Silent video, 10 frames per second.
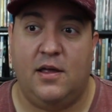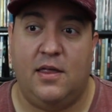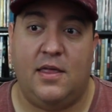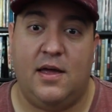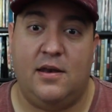
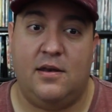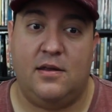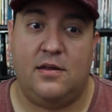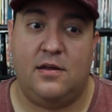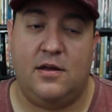and
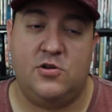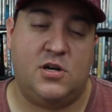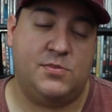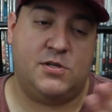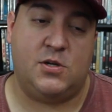then it
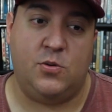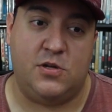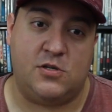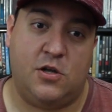jumps to these